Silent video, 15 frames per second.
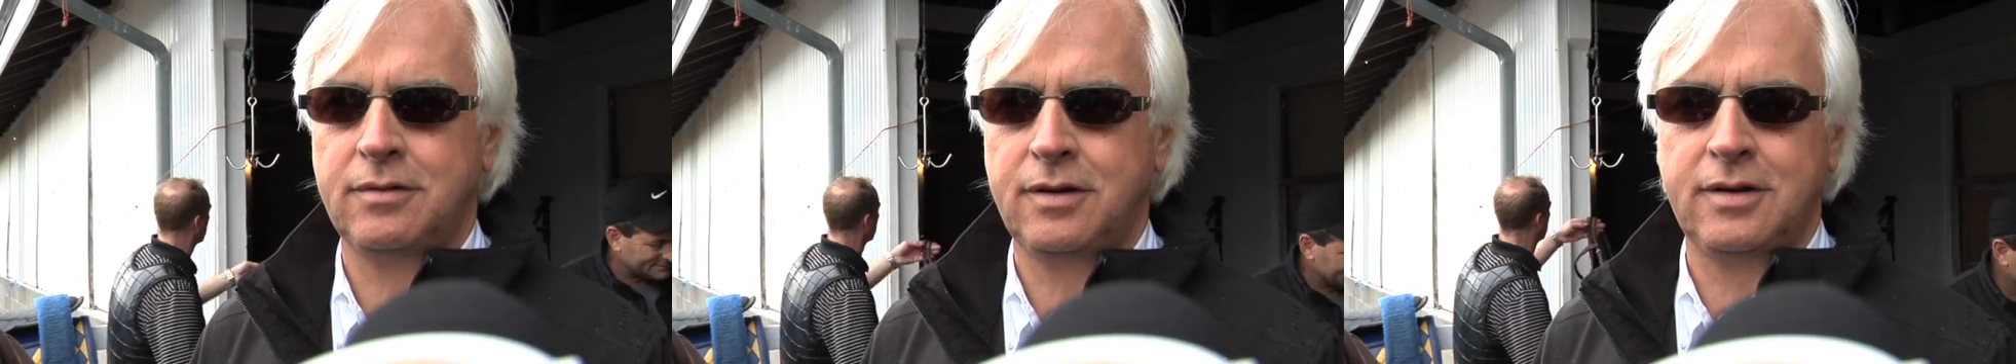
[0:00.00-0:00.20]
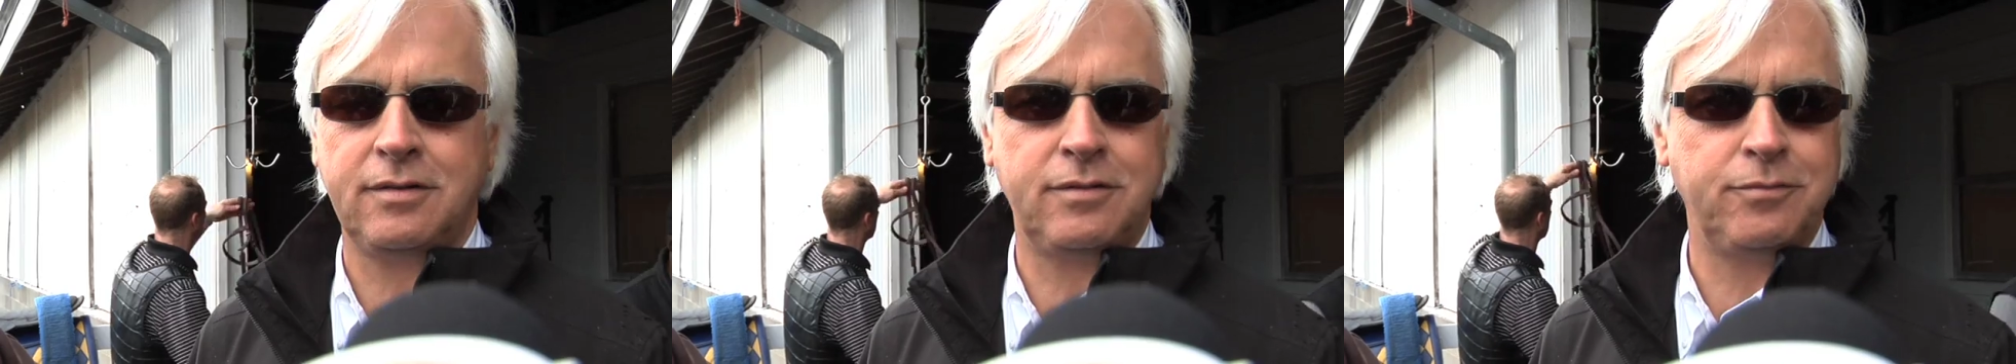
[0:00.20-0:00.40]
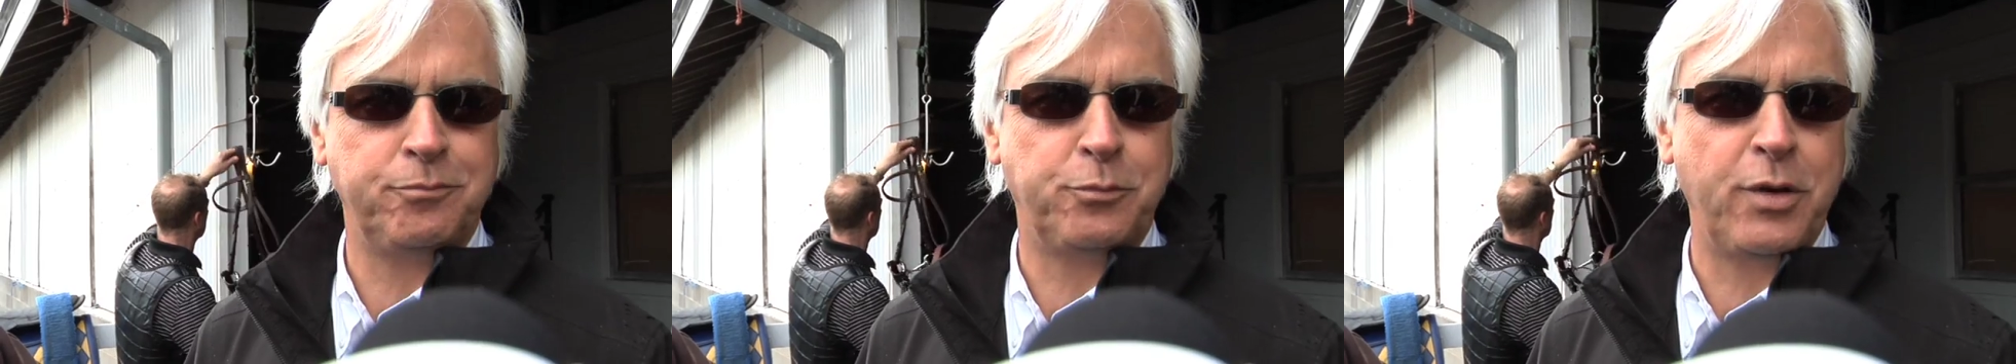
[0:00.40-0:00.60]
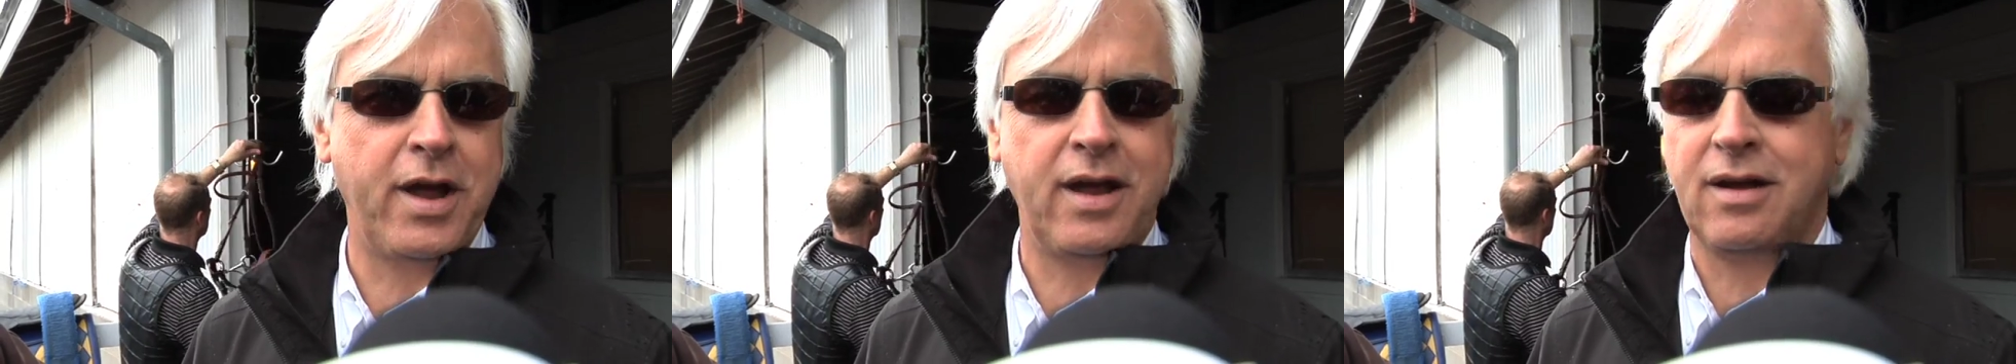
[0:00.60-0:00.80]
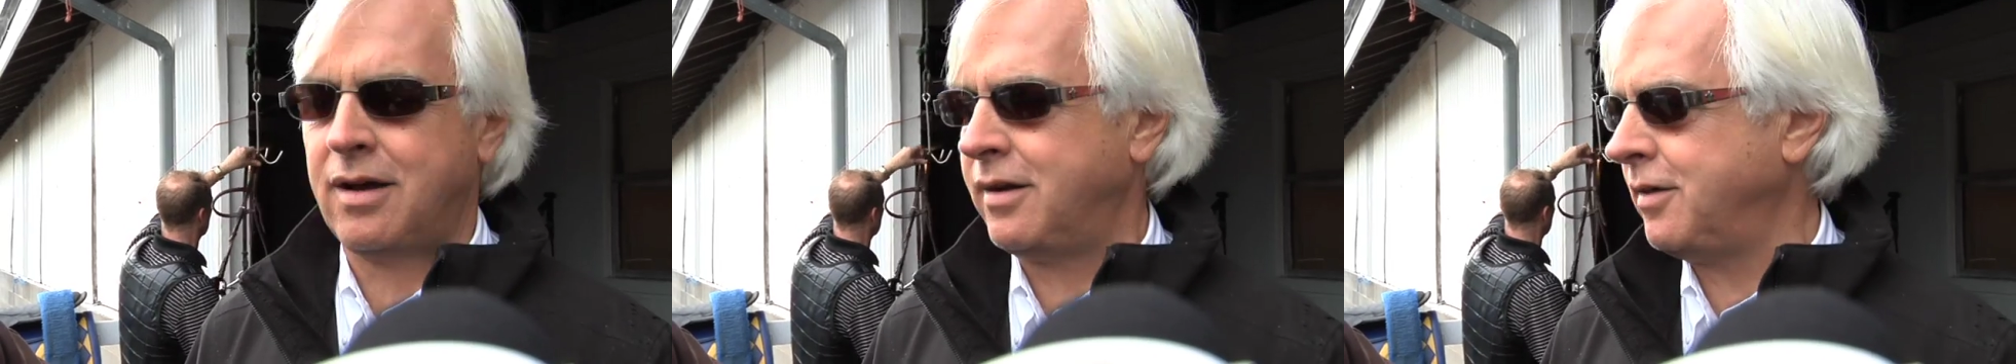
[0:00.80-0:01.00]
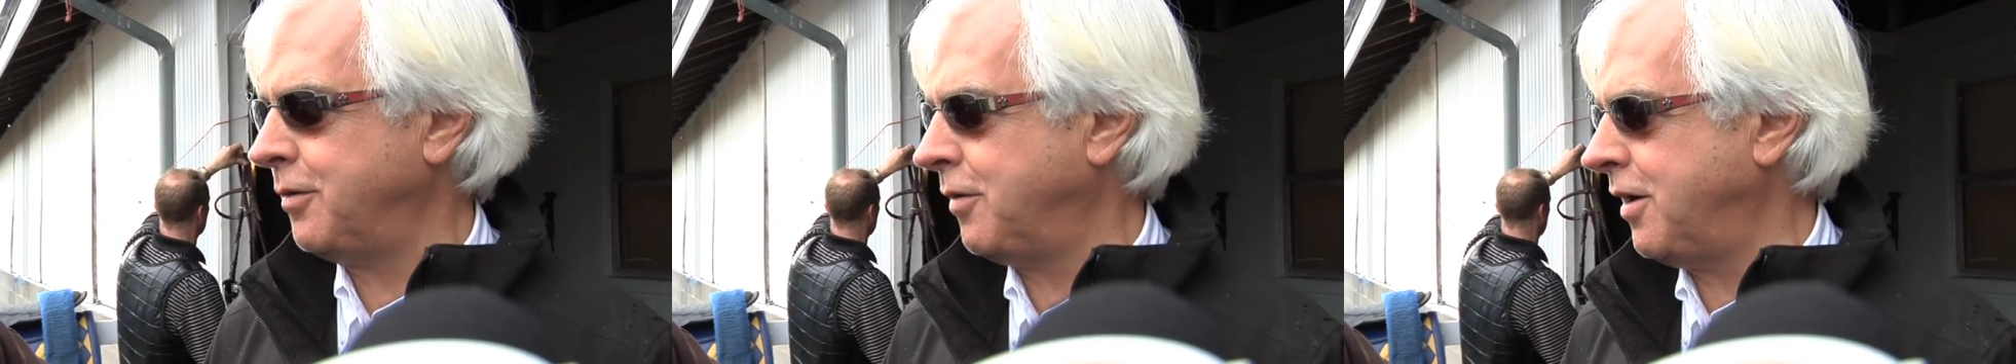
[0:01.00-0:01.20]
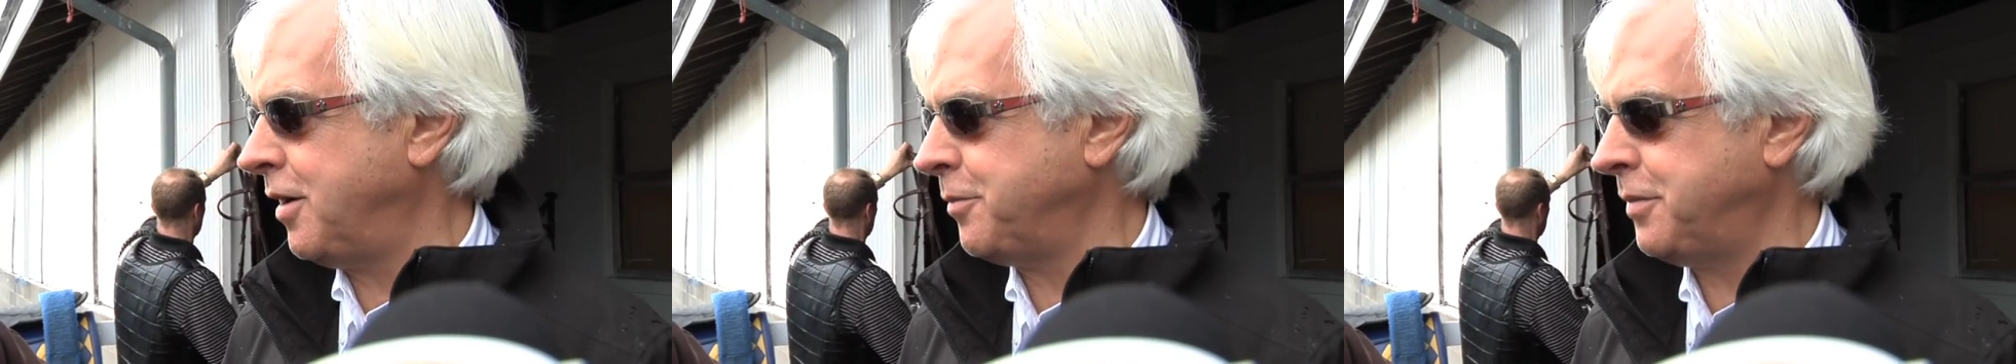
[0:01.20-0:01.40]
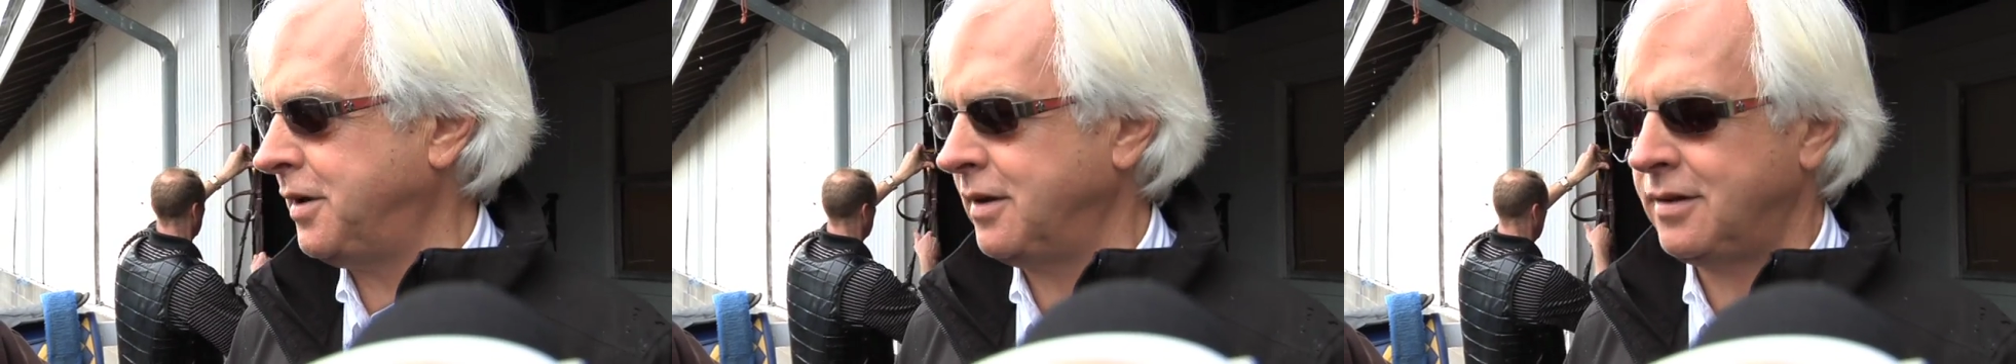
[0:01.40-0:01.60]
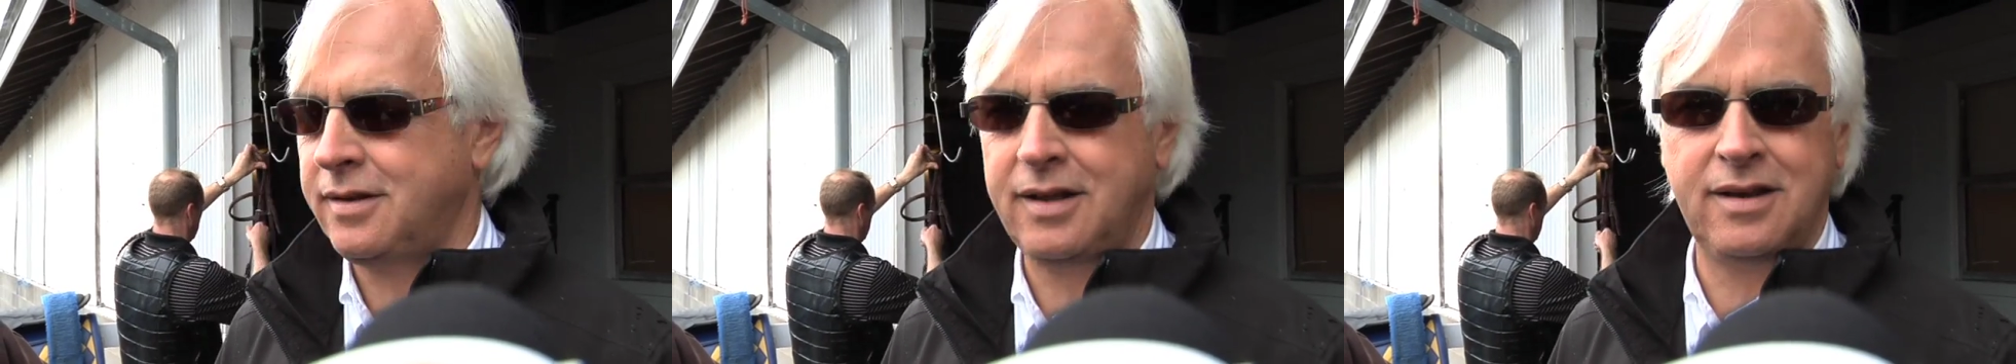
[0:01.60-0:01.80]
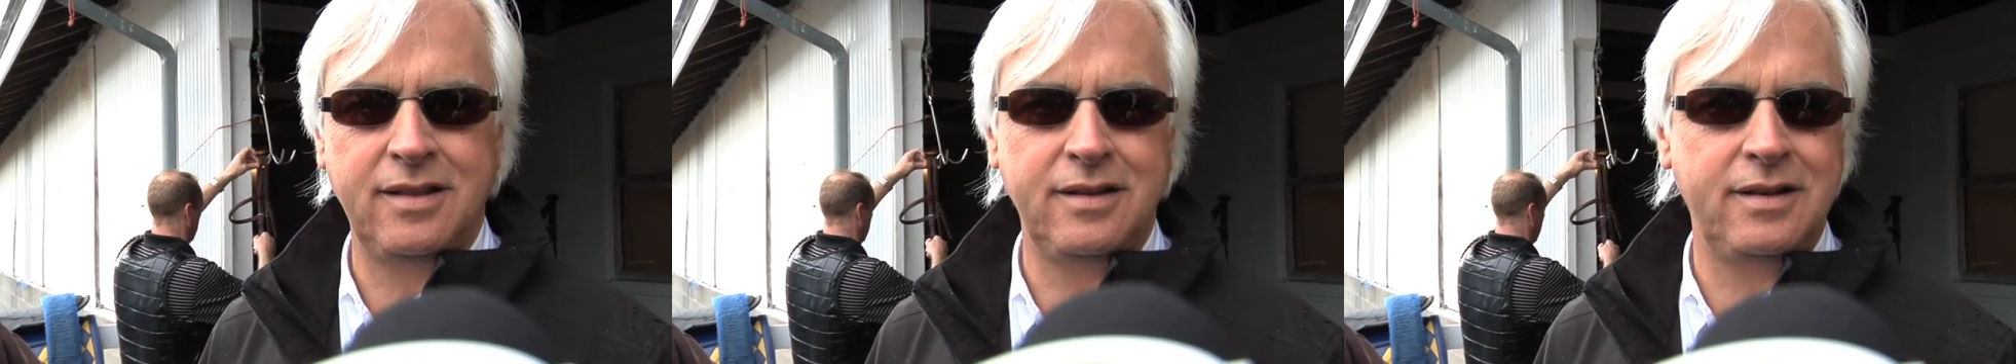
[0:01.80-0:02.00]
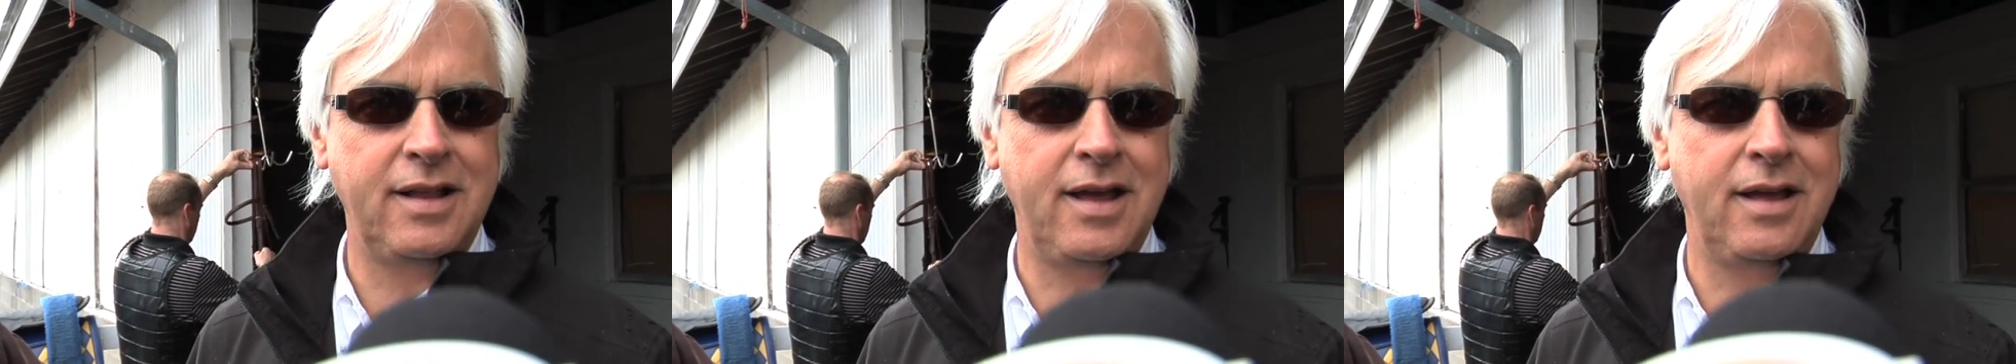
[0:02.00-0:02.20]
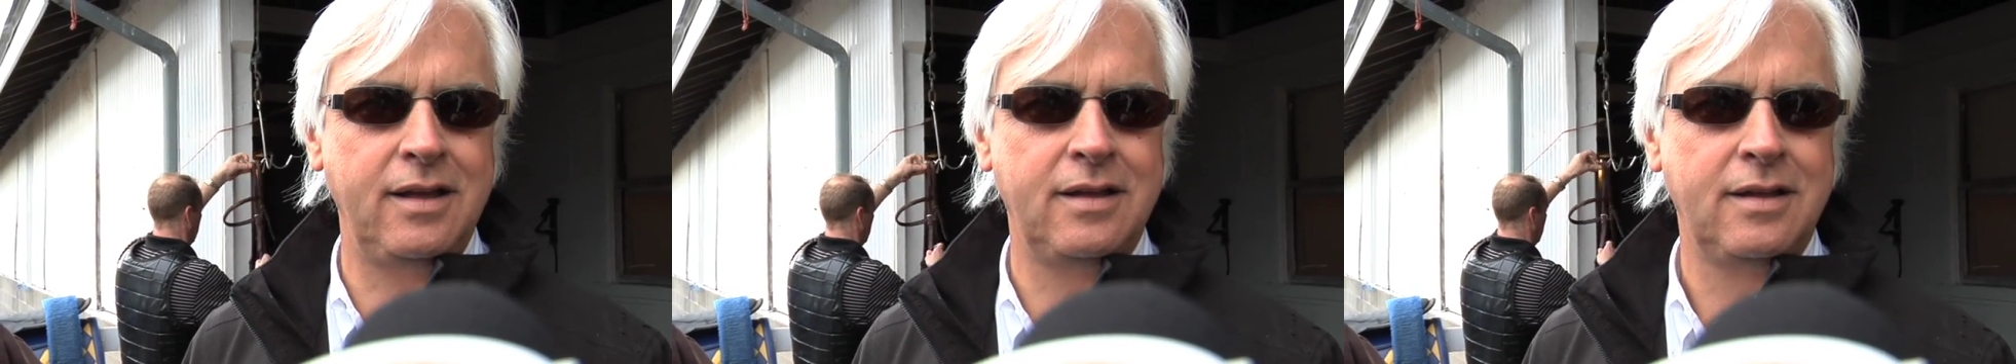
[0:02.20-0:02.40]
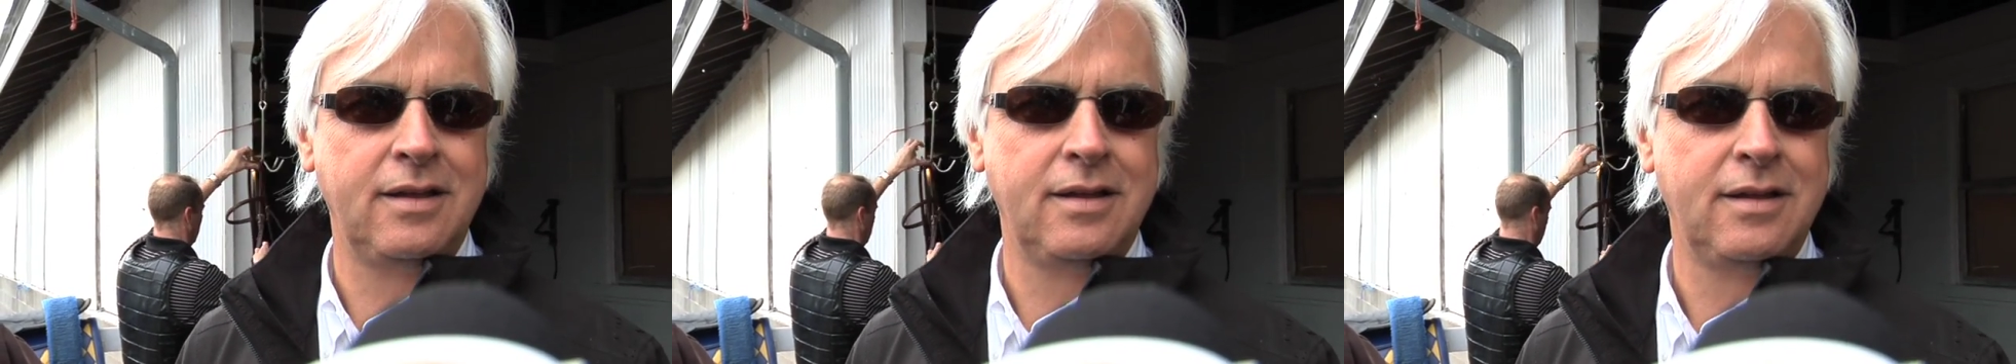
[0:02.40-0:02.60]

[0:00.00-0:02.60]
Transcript: You can brag all you want, but at the end of the day,